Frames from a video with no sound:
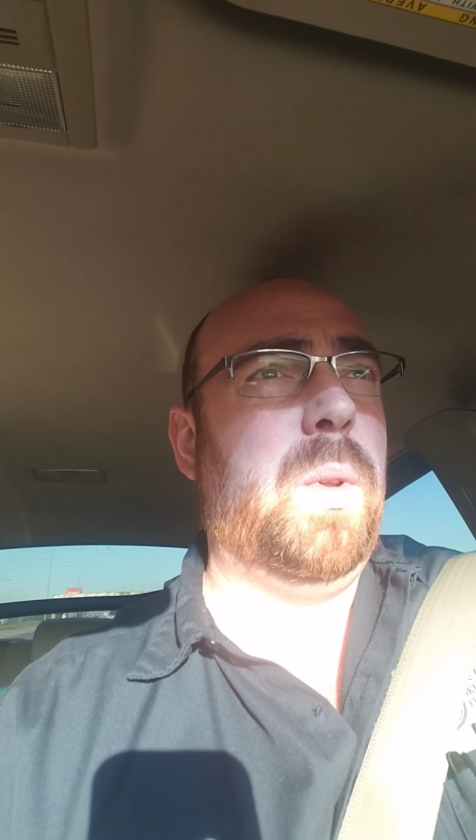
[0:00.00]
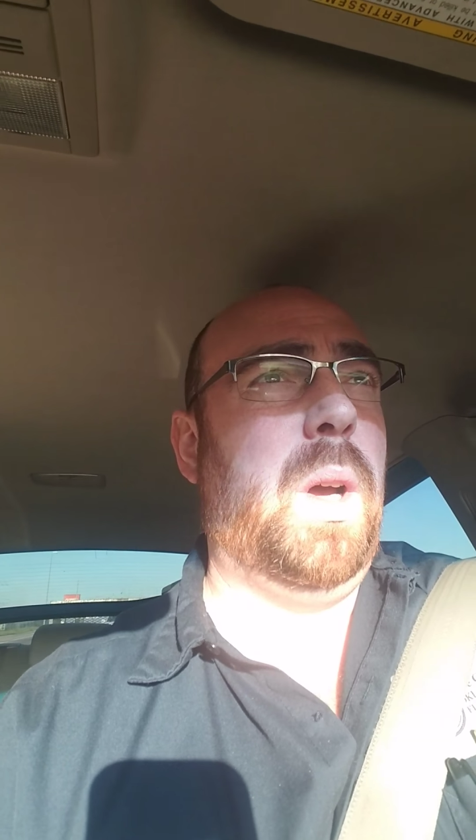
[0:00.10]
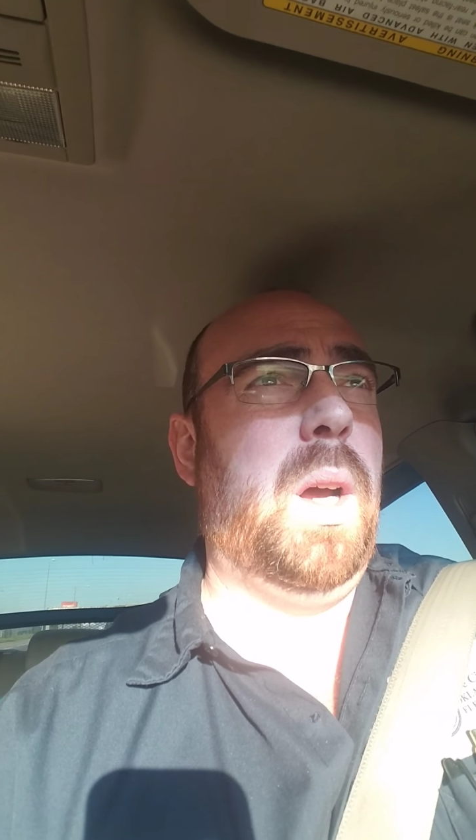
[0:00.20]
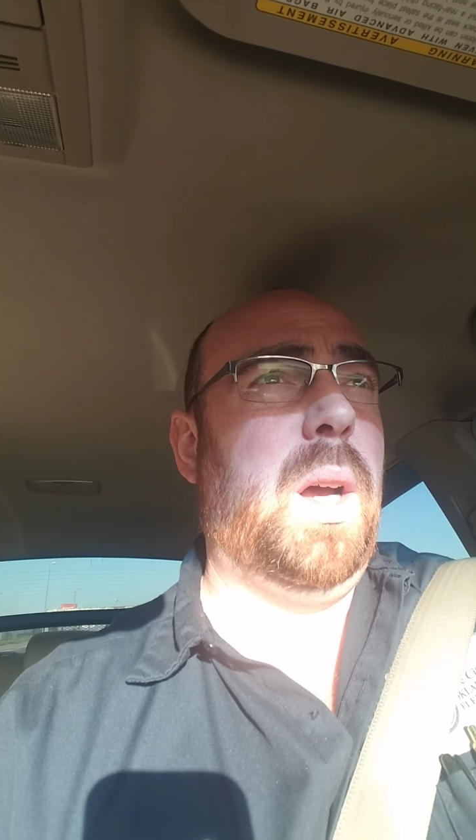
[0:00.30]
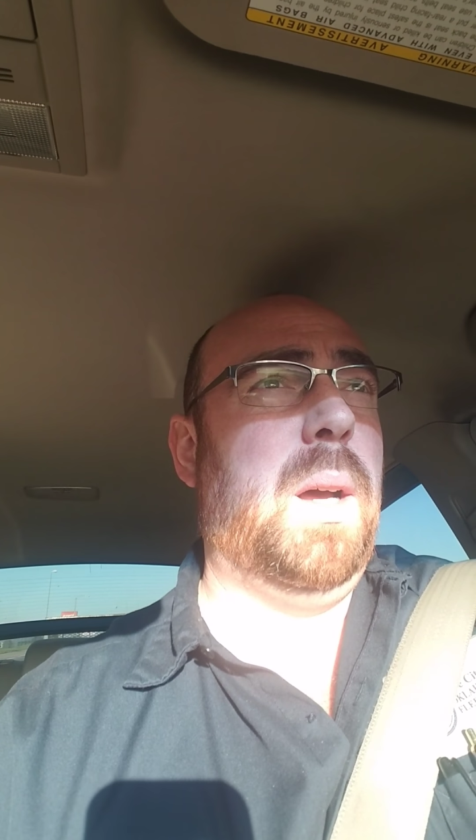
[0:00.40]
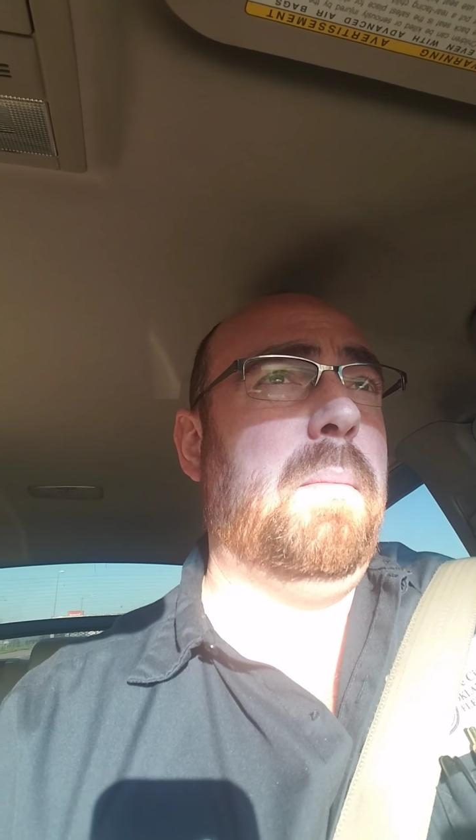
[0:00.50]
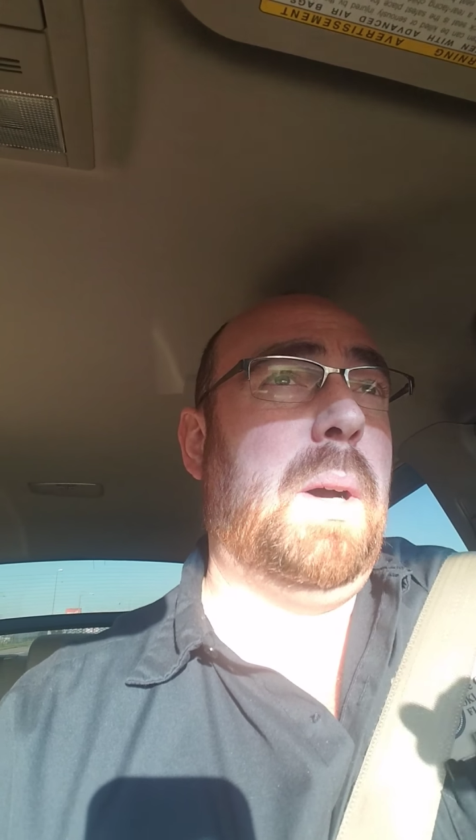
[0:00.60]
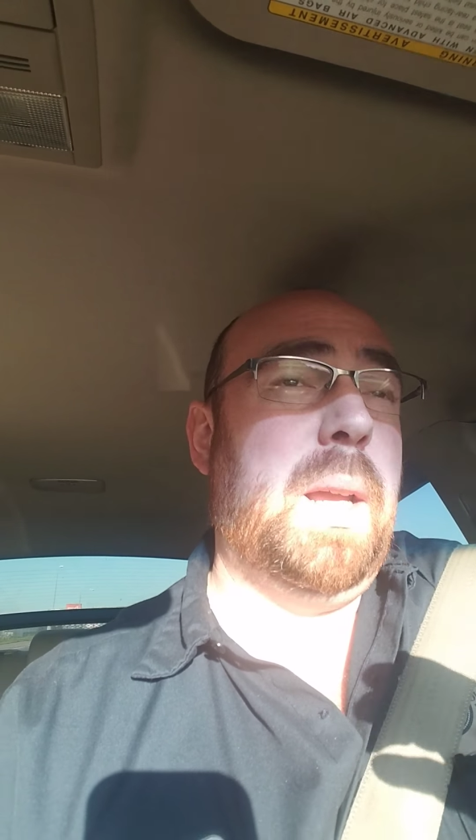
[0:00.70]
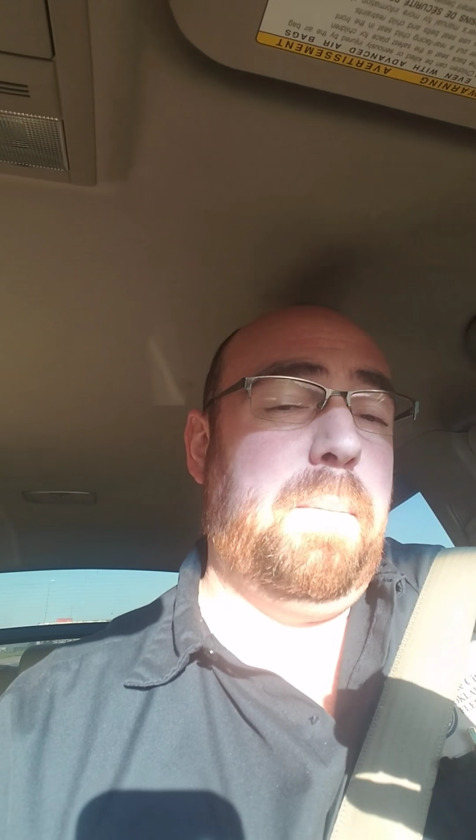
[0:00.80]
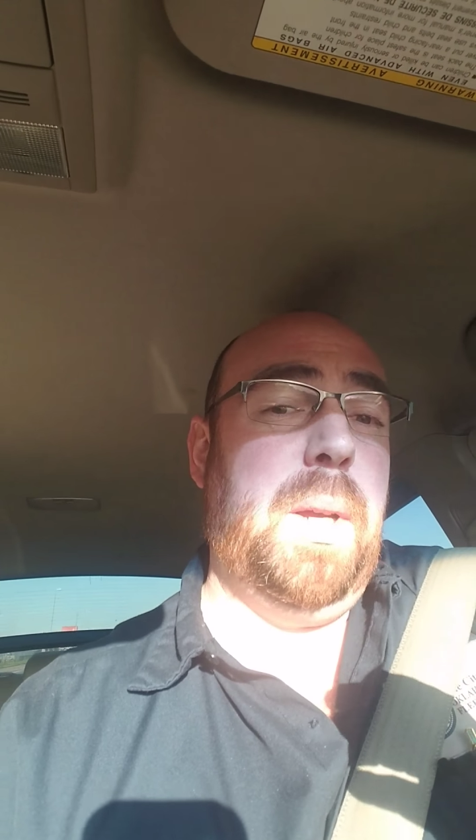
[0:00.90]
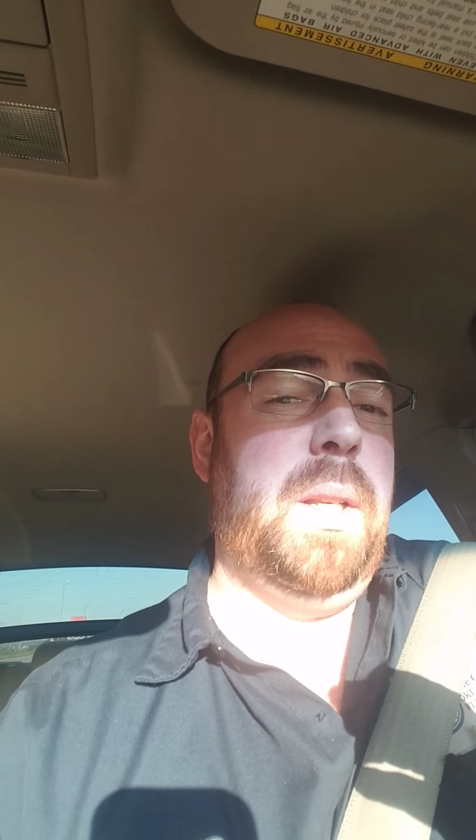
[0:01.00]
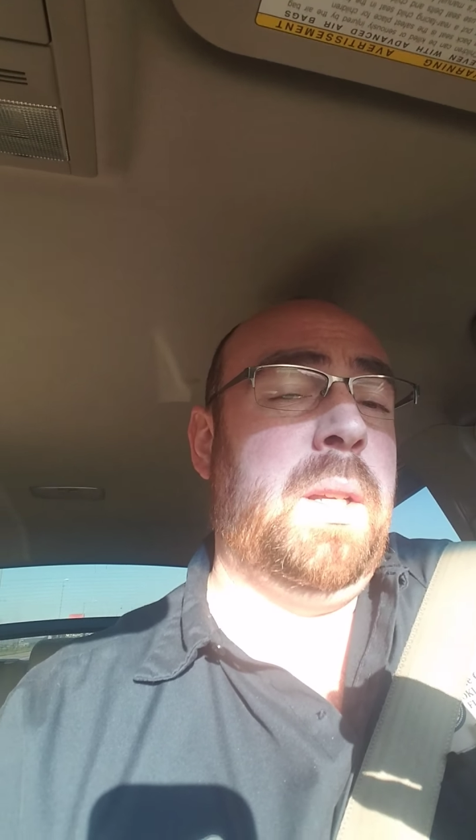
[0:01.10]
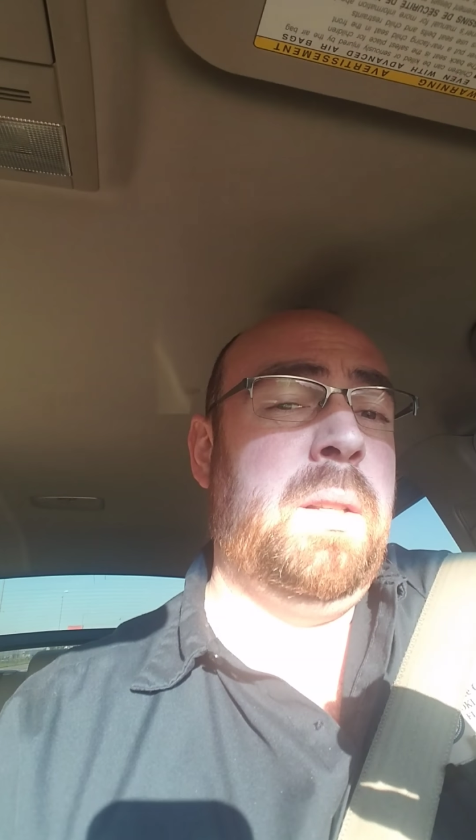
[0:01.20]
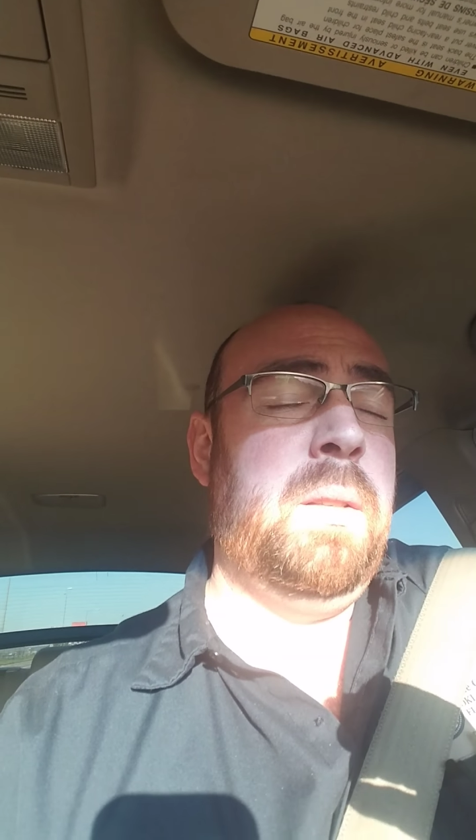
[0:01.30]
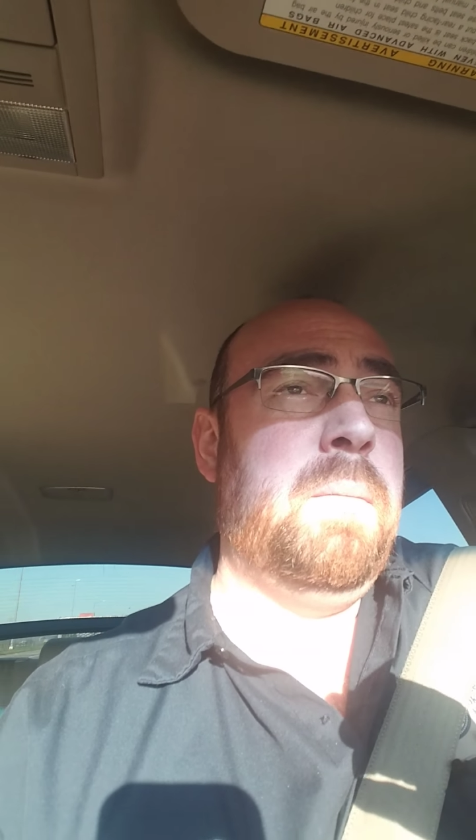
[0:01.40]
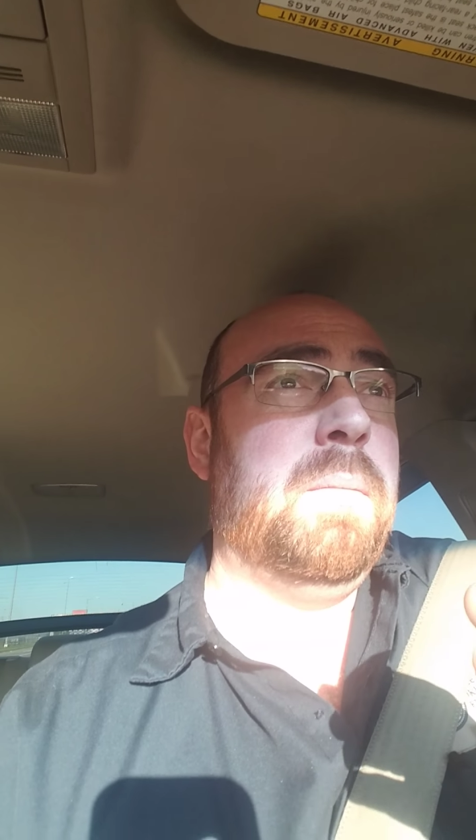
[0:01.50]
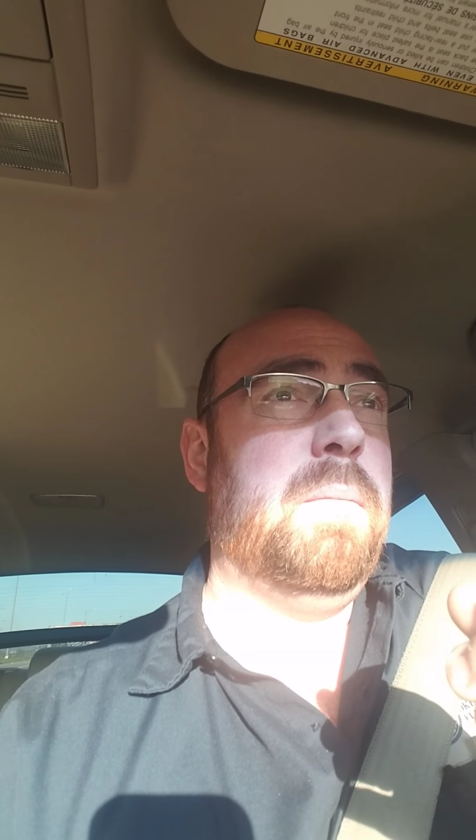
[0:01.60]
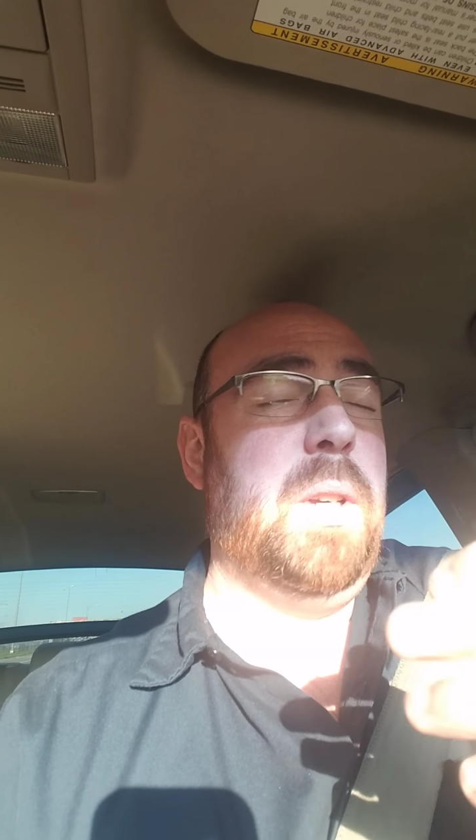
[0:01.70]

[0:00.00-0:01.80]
My opinion,